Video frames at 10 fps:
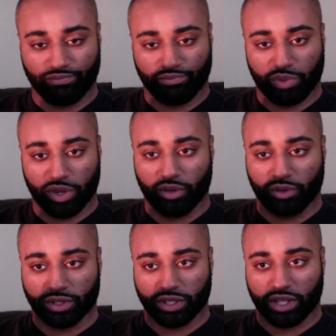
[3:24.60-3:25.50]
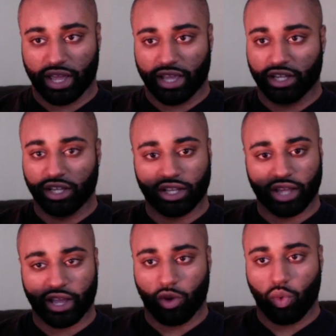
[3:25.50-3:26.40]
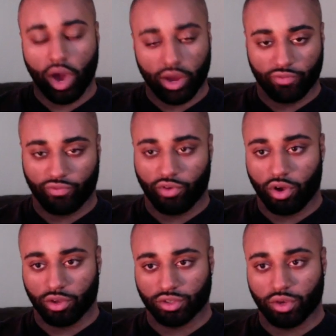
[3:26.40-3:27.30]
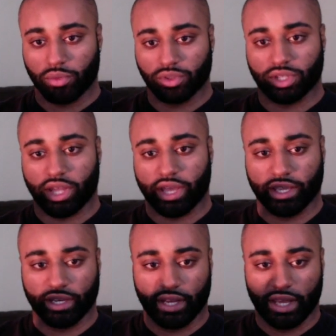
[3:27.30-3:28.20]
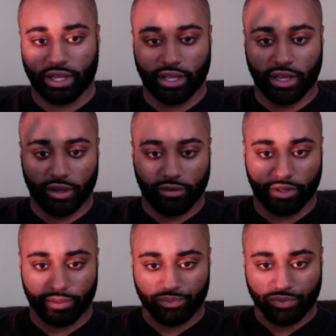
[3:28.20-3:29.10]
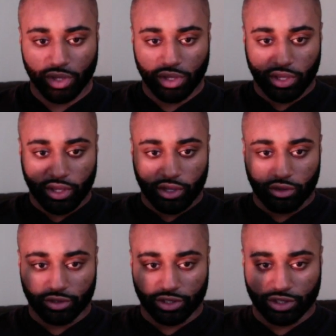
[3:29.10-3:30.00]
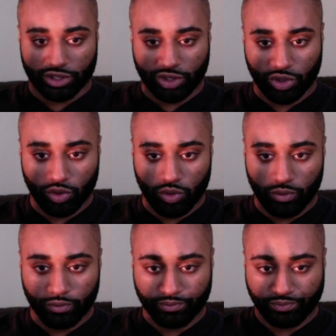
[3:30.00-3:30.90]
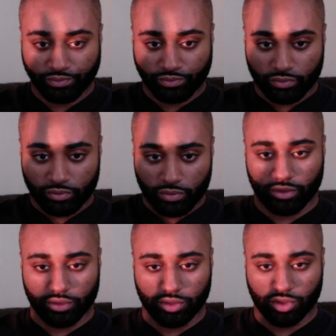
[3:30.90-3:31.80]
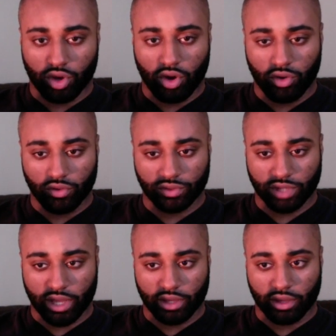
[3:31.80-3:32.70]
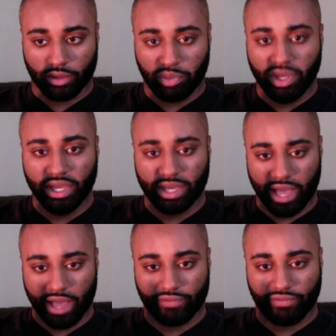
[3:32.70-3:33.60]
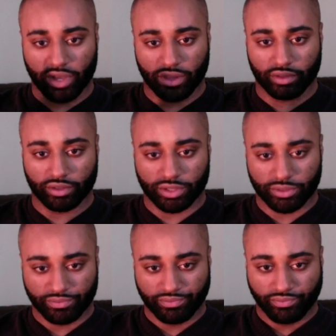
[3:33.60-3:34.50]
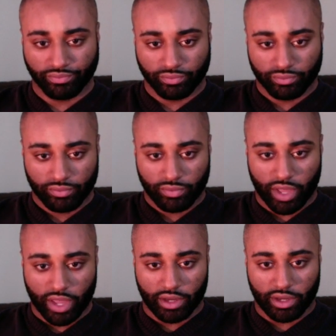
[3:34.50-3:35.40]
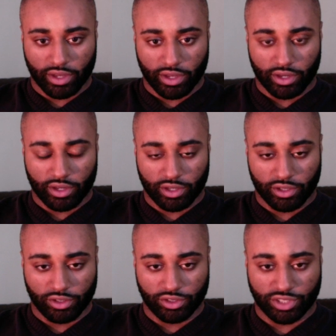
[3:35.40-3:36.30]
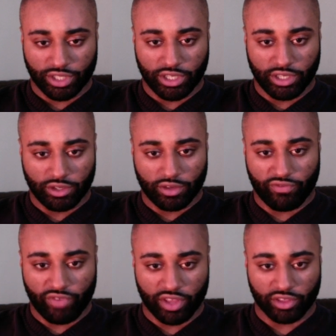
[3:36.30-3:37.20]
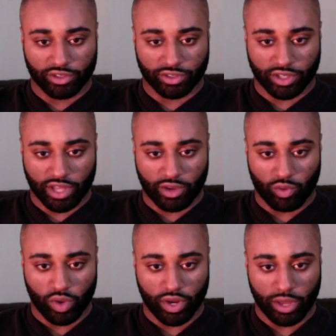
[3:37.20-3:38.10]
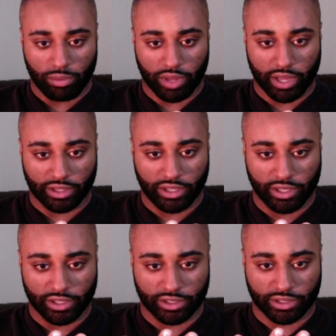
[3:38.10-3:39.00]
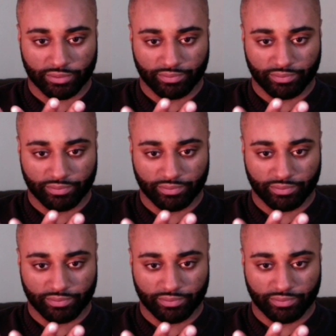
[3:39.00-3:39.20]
it was like it looked like a waterfall almost, like. And then at the end of it was these two doves, like peacock feathers, and then you seen the feathers like went up like this,